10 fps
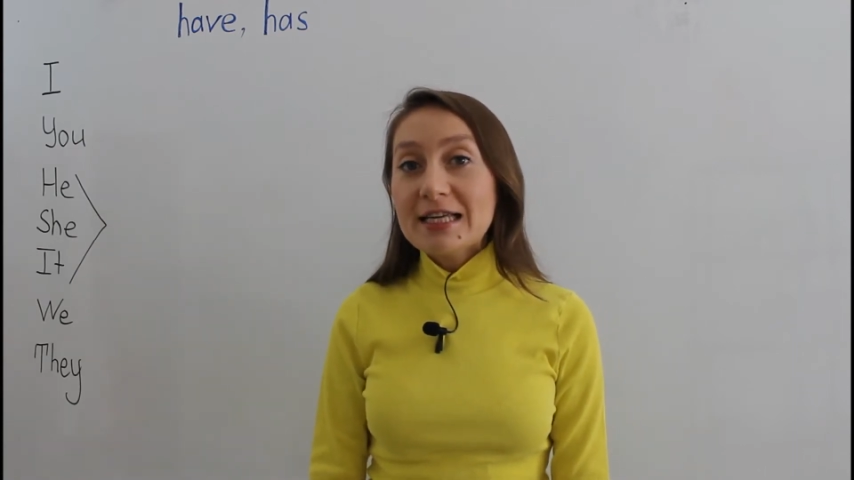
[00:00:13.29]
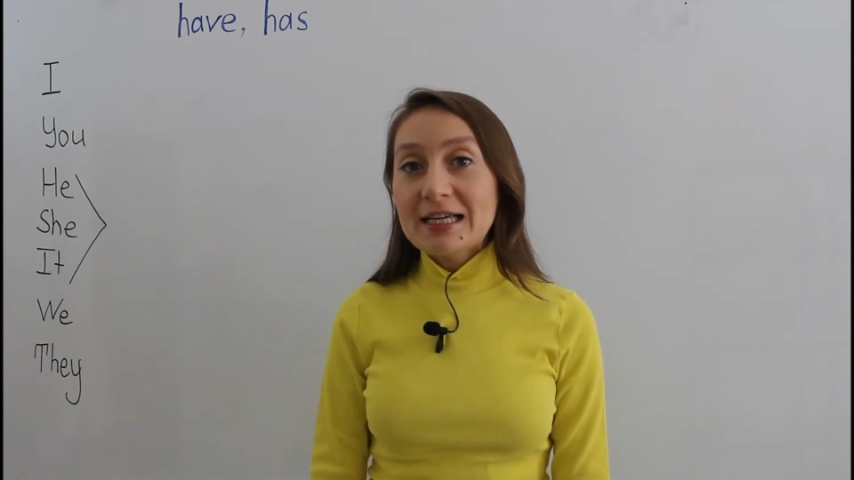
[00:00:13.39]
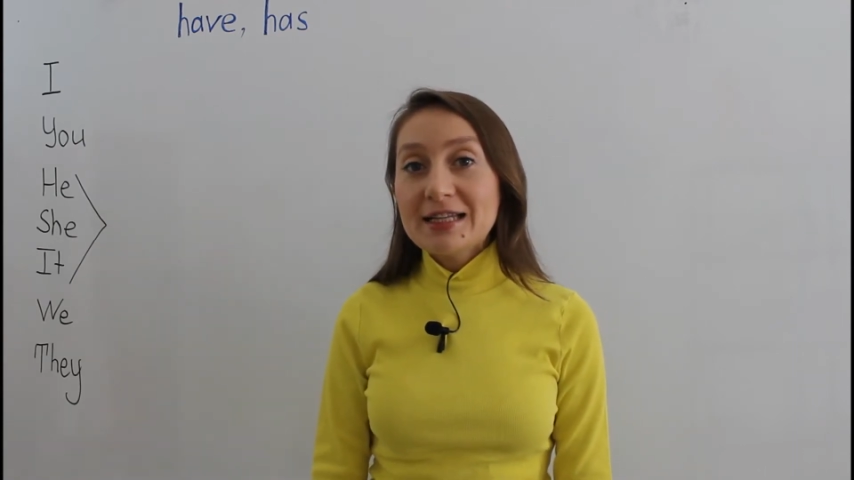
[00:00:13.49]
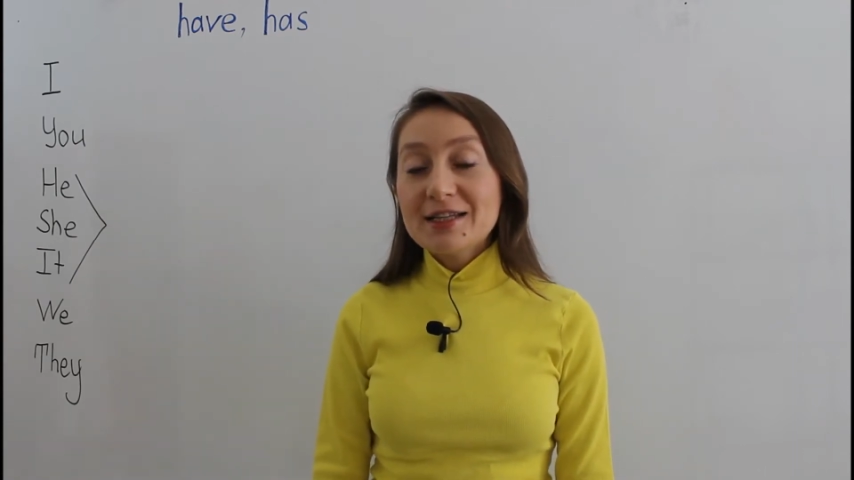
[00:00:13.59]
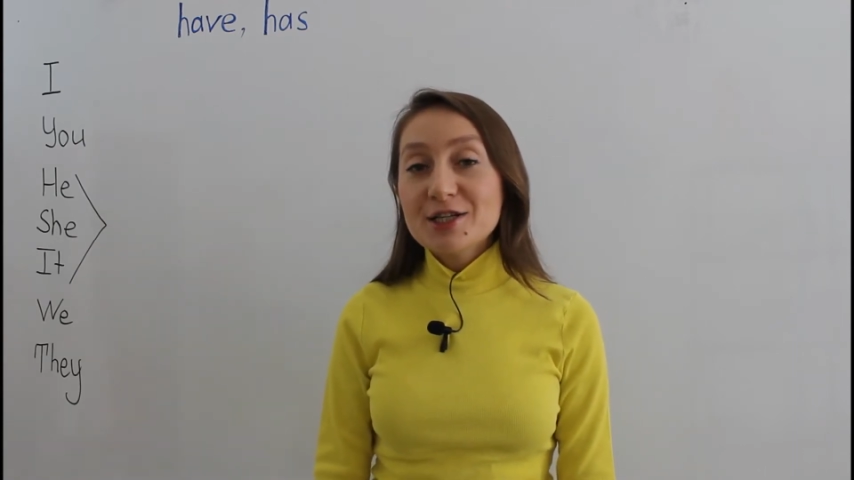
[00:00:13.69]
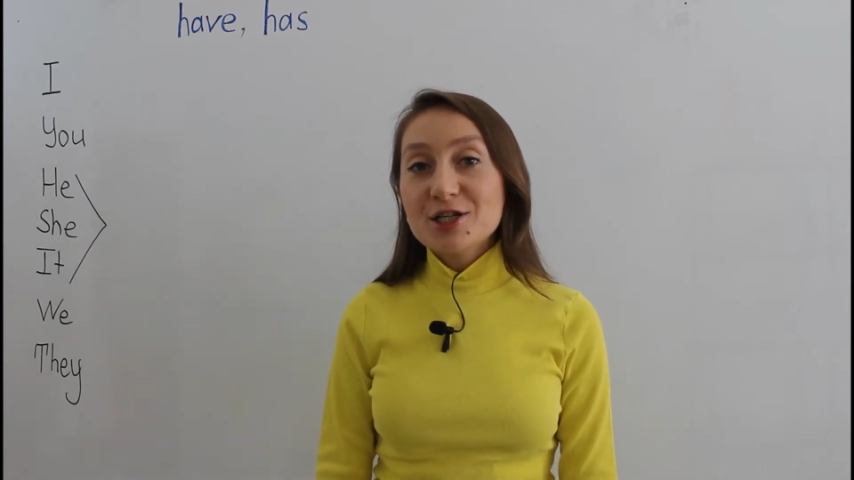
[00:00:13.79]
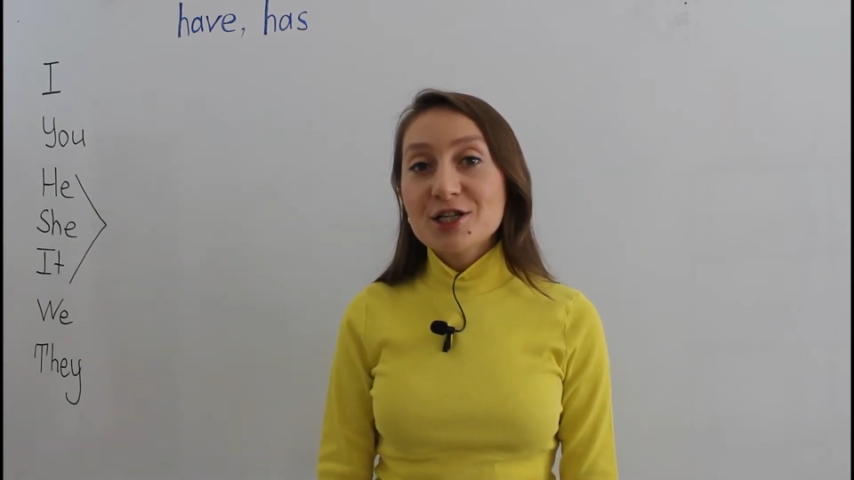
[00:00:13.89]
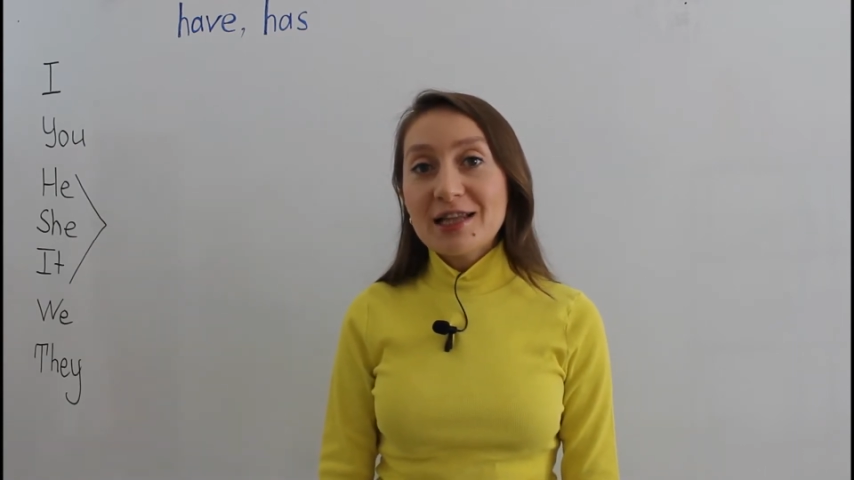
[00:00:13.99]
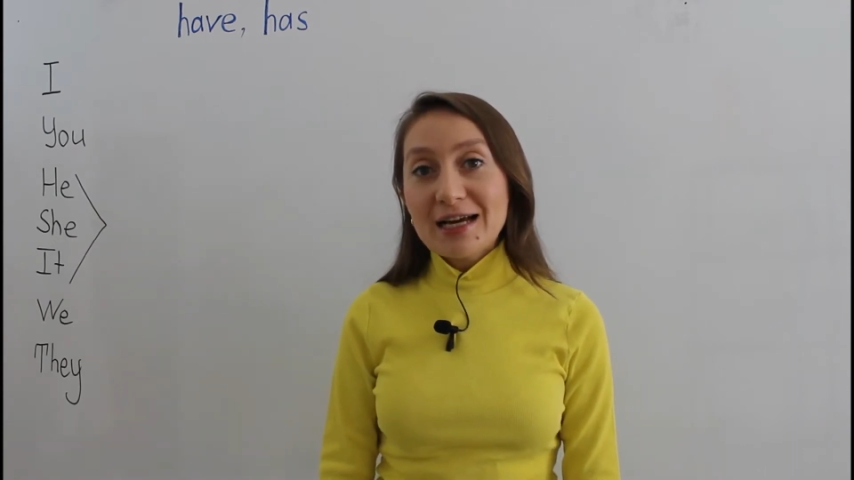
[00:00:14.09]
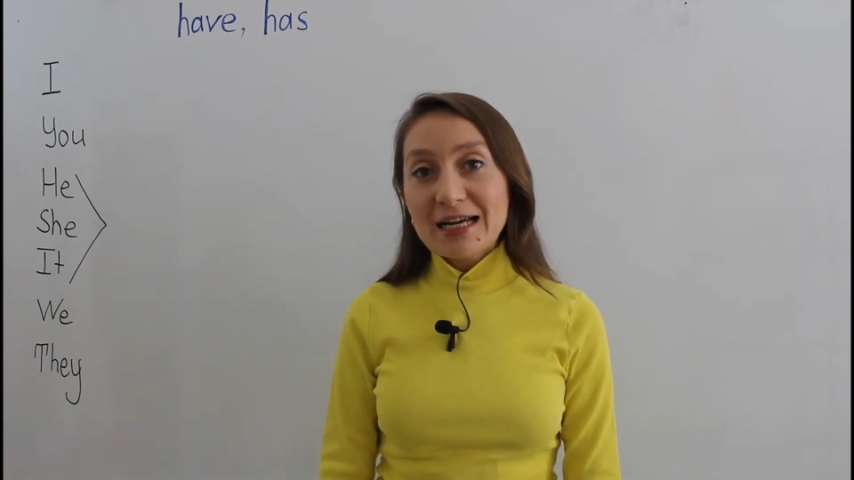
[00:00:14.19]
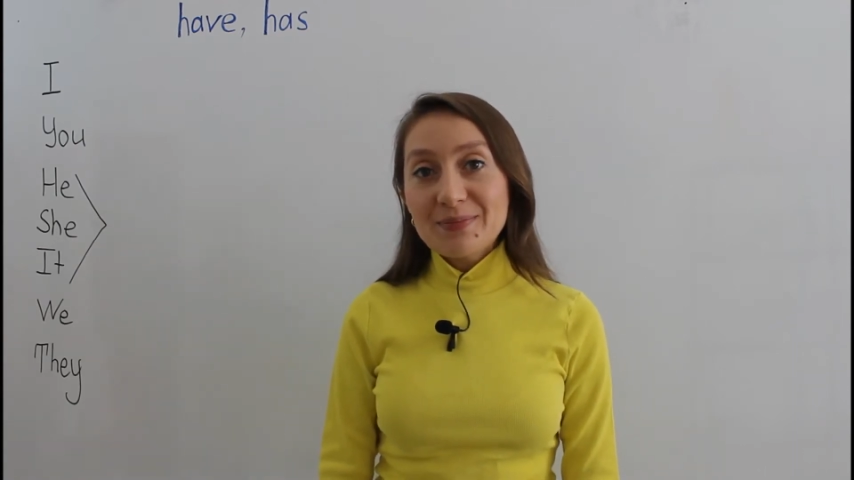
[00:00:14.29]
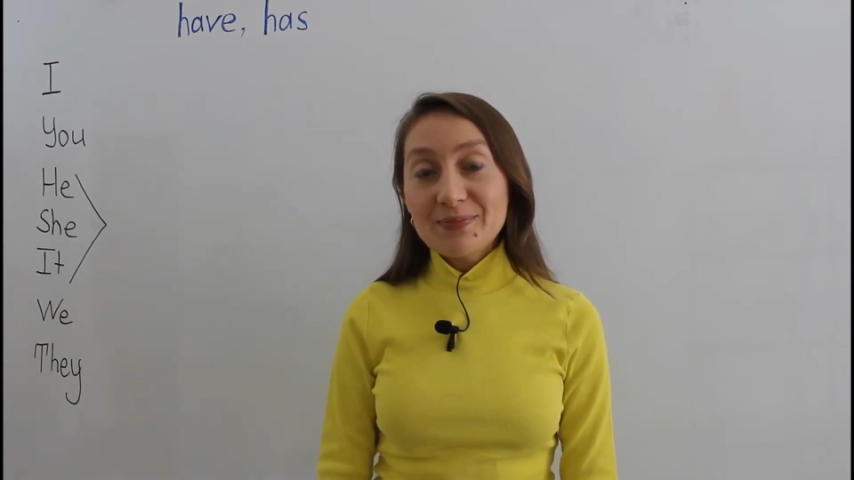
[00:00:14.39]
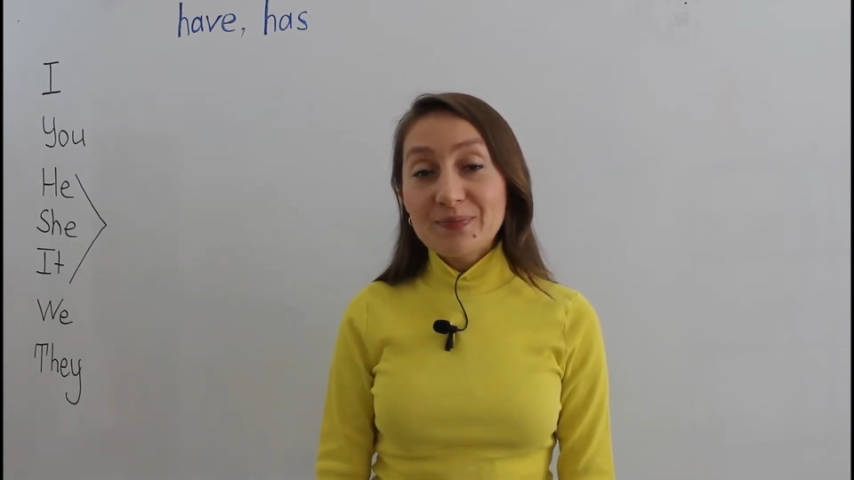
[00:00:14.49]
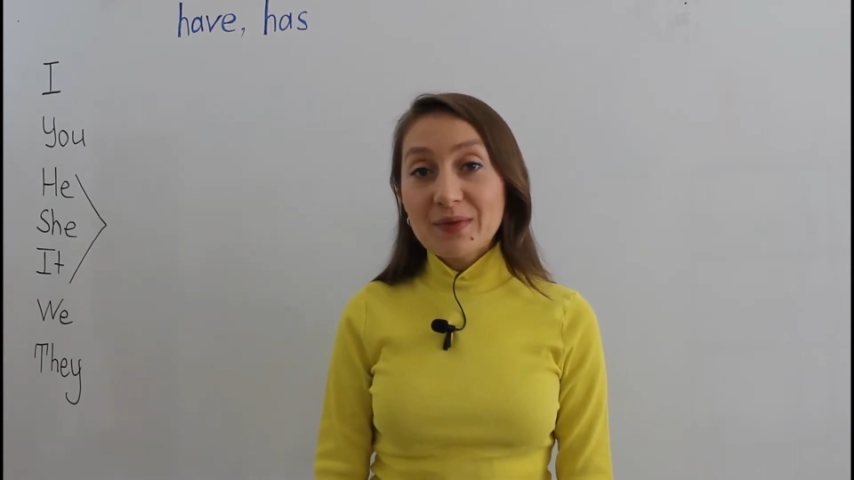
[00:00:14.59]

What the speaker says: English Line.